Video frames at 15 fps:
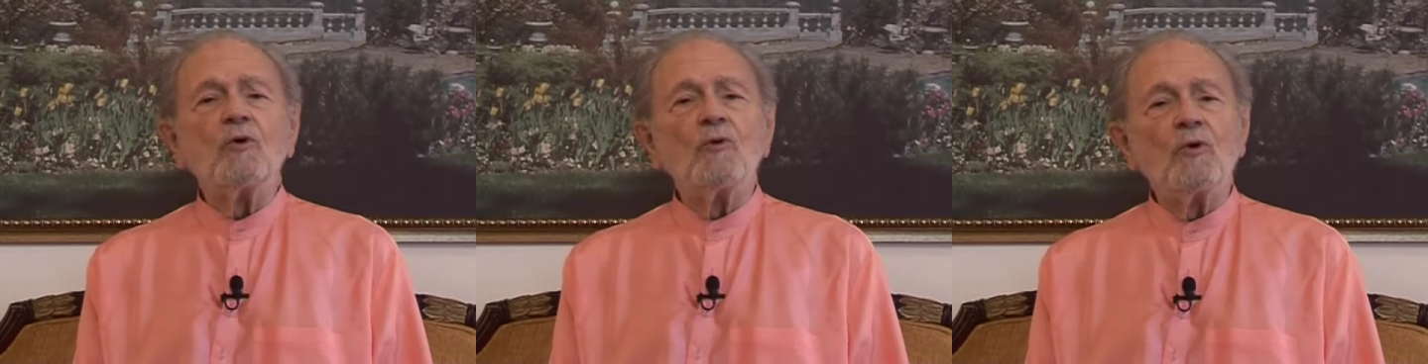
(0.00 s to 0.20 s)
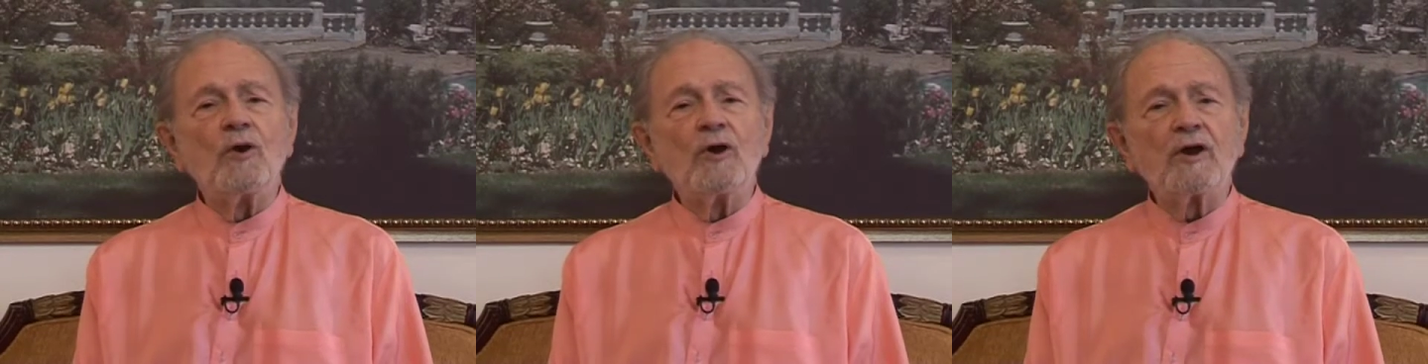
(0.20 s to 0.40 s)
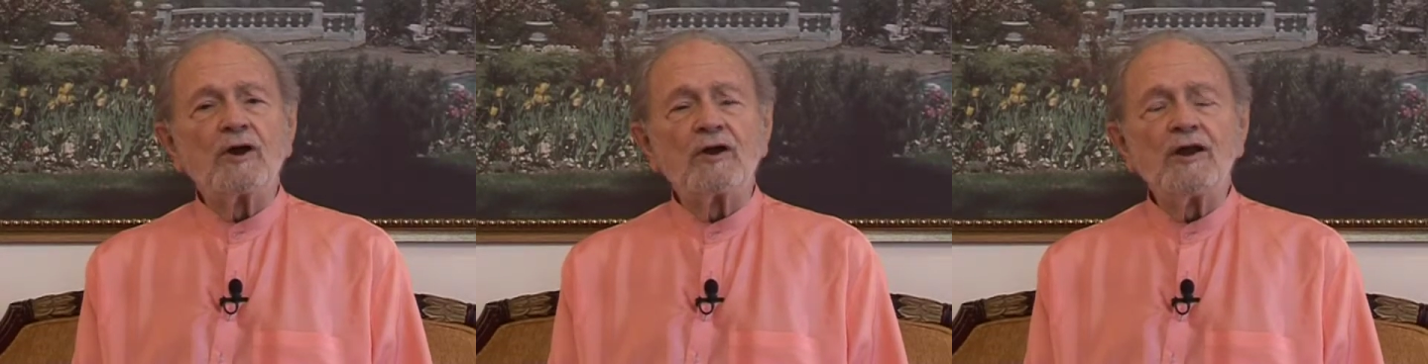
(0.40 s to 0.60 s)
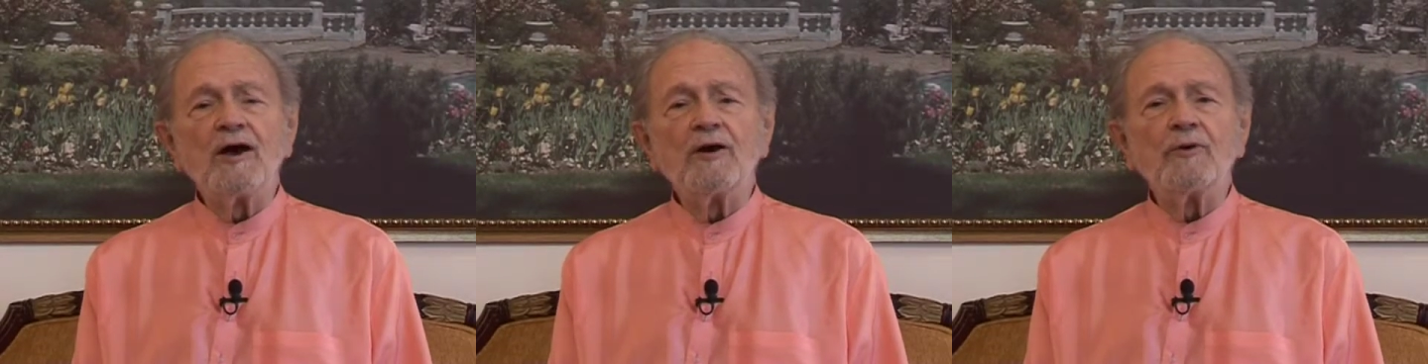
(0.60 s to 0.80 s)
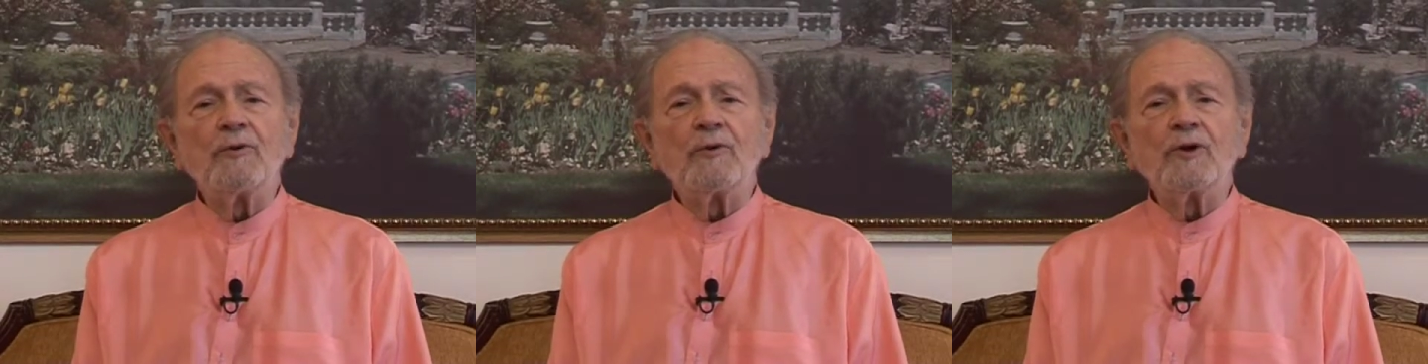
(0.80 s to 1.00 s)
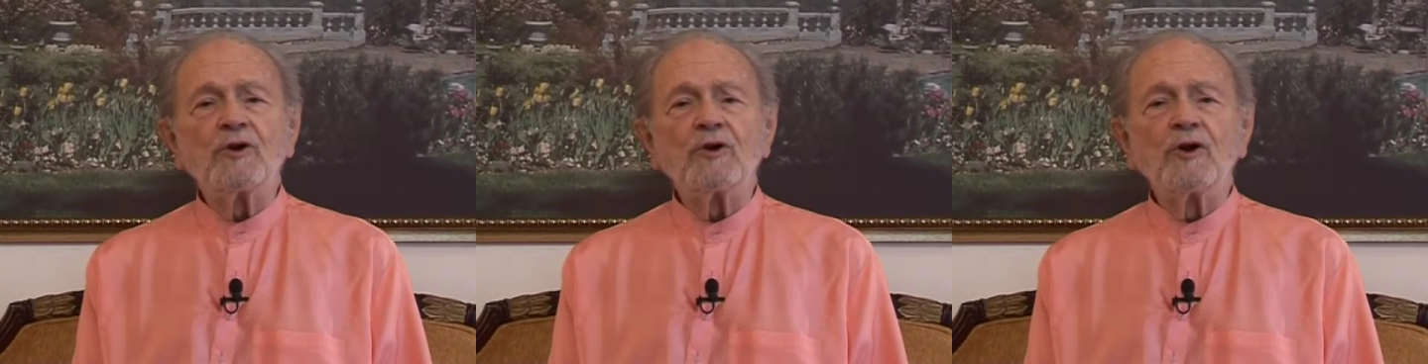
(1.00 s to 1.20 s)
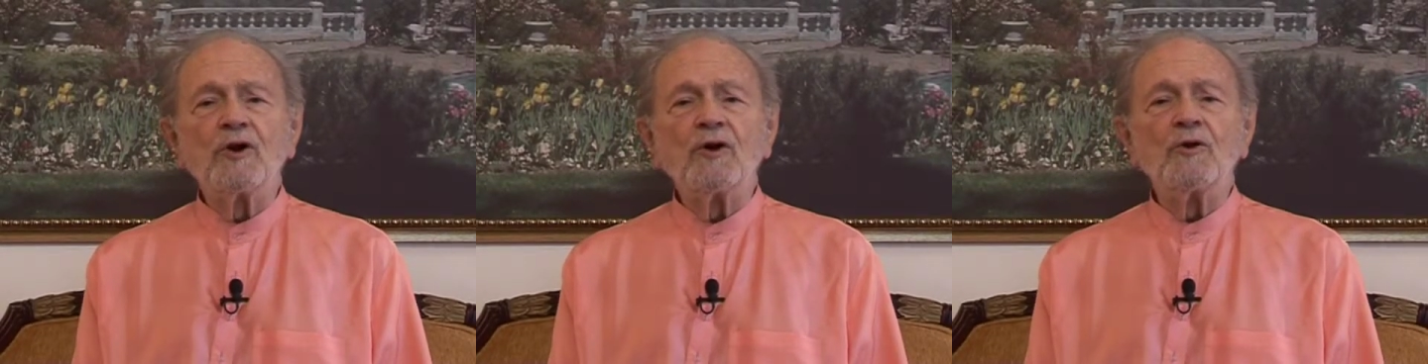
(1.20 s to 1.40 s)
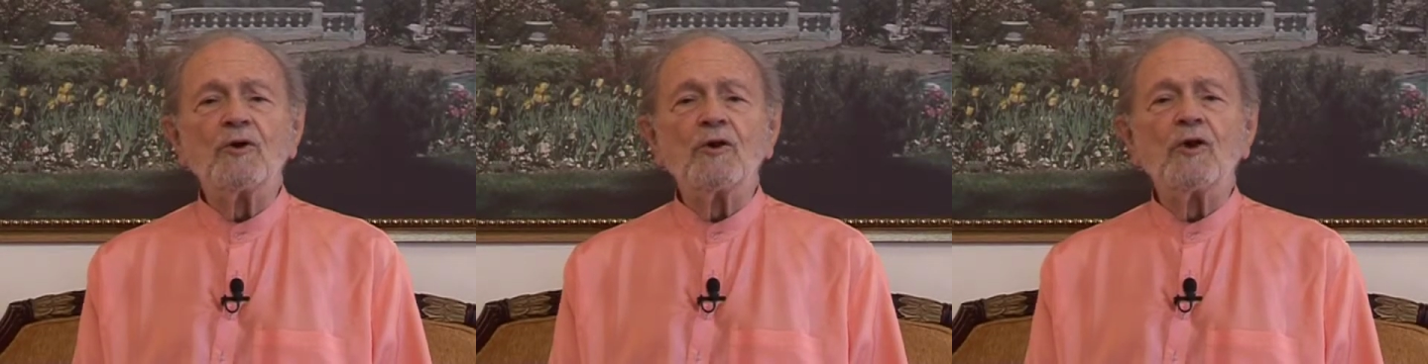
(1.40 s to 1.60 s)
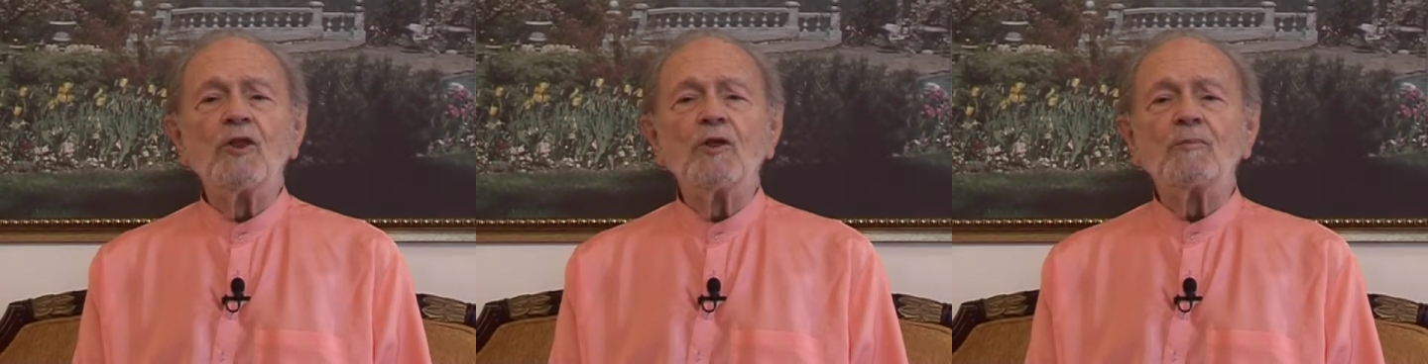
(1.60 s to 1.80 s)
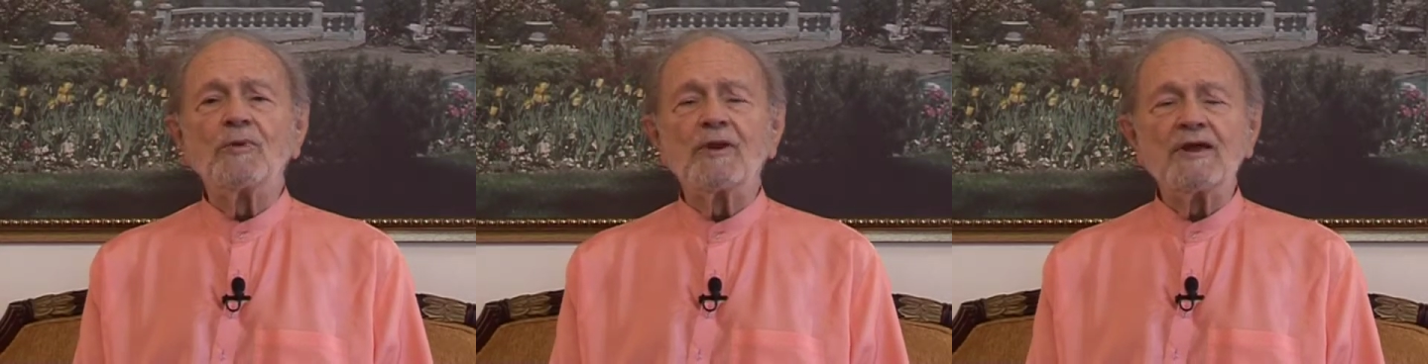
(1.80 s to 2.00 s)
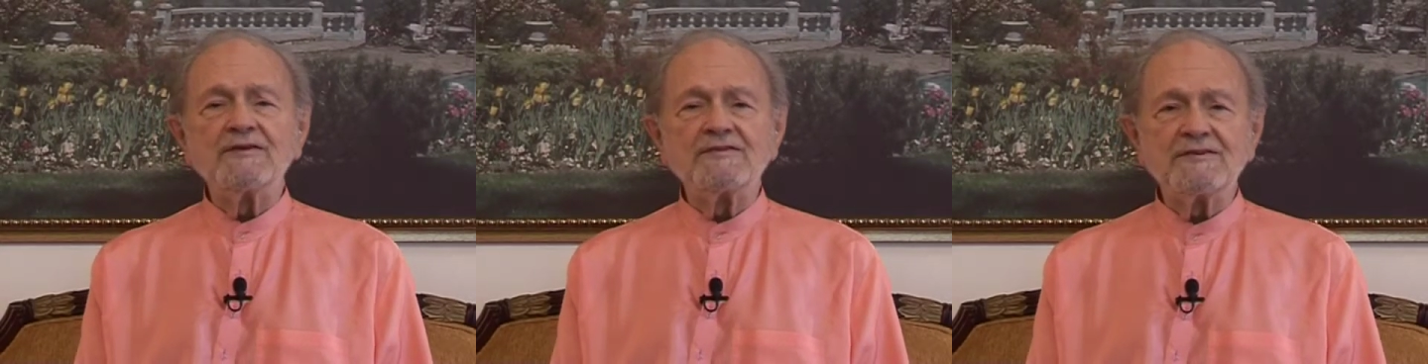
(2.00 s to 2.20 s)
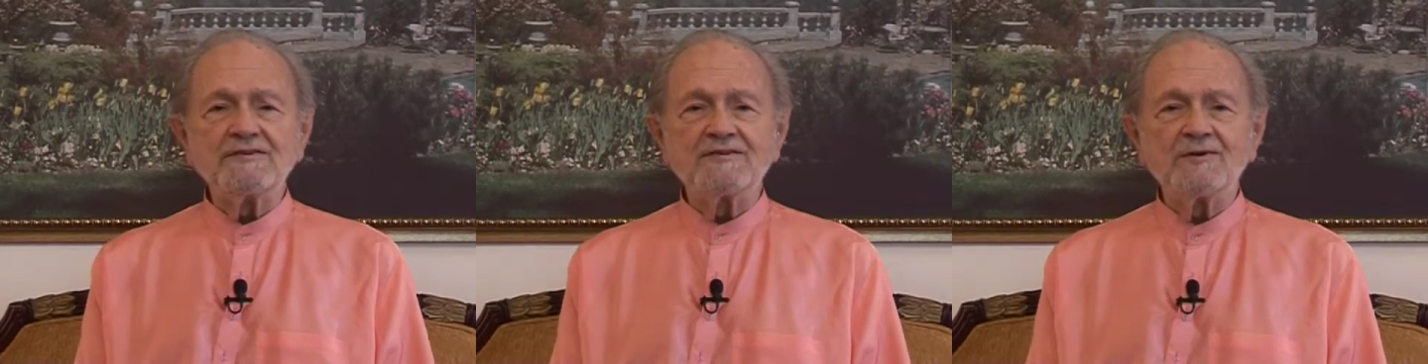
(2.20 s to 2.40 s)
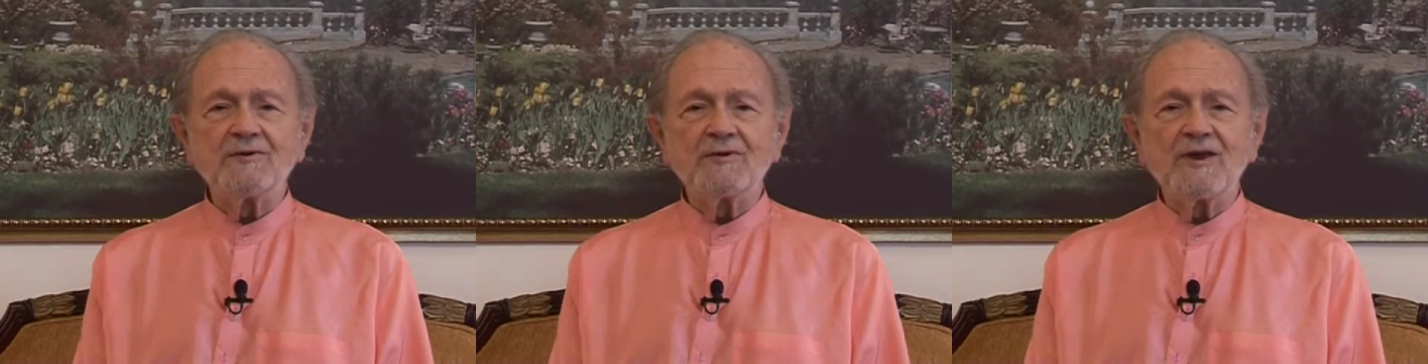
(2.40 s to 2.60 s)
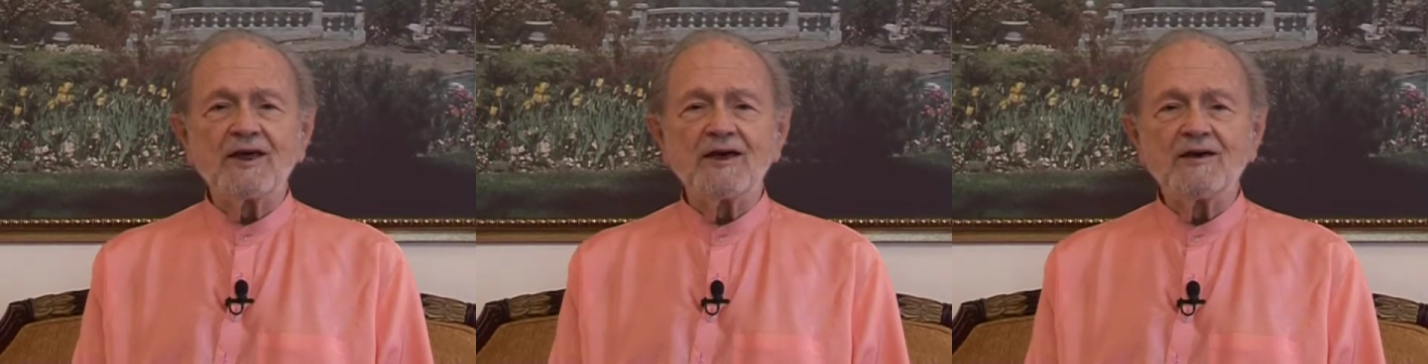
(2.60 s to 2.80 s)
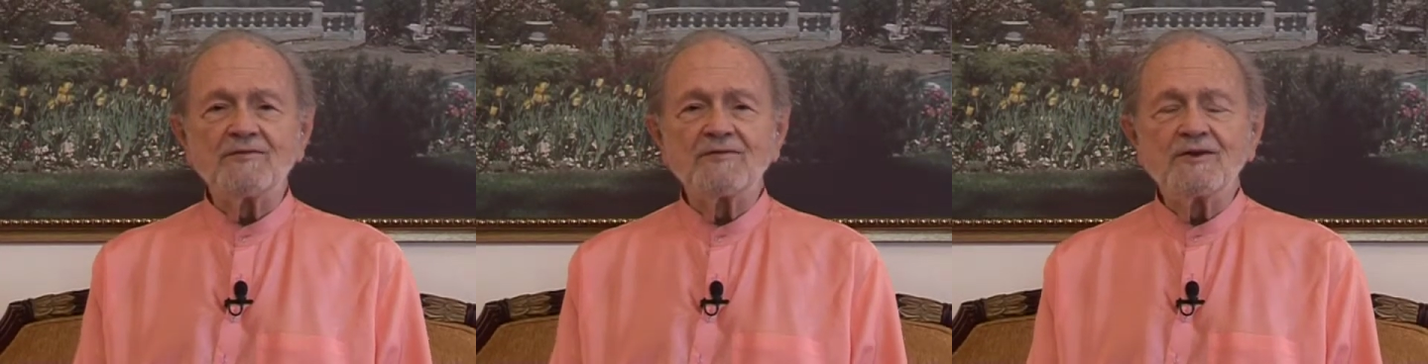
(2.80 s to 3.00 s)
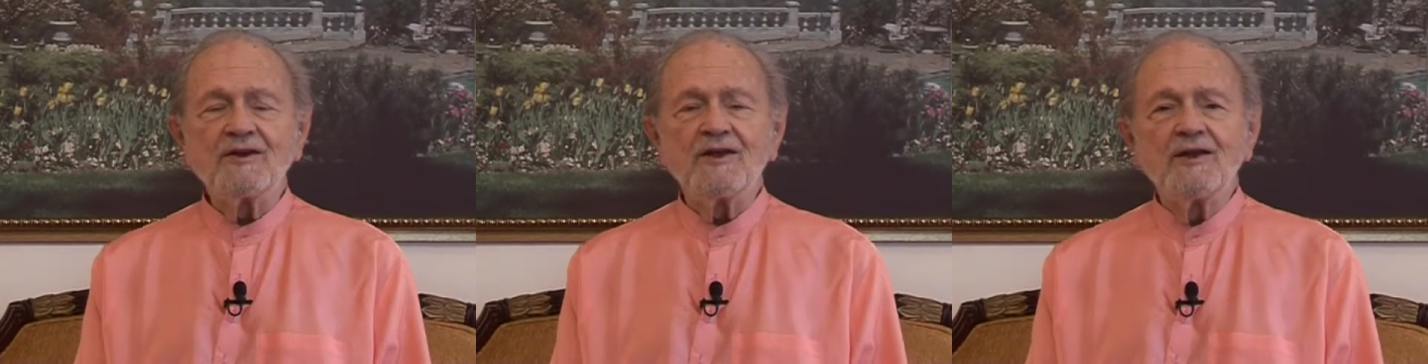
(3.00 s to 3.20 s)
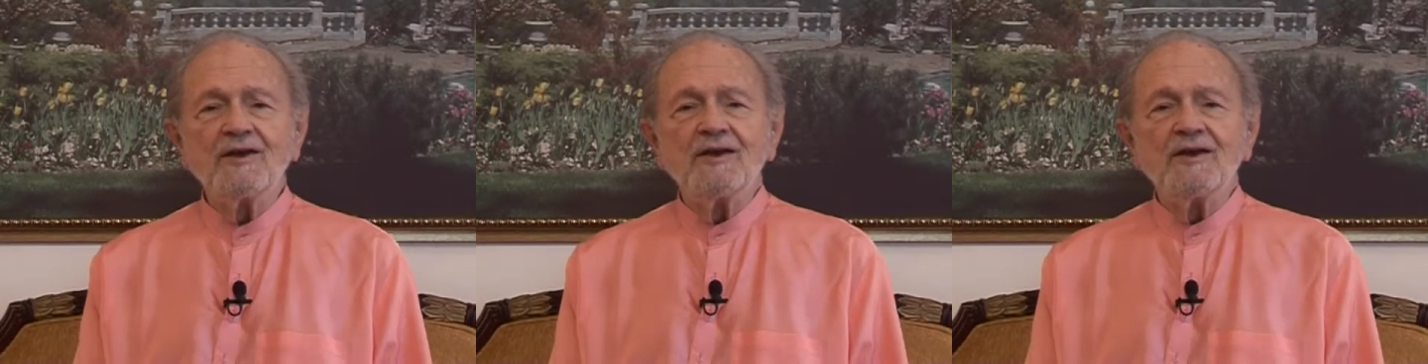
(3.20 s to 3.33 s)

work and how it would grow and all the places they would have. And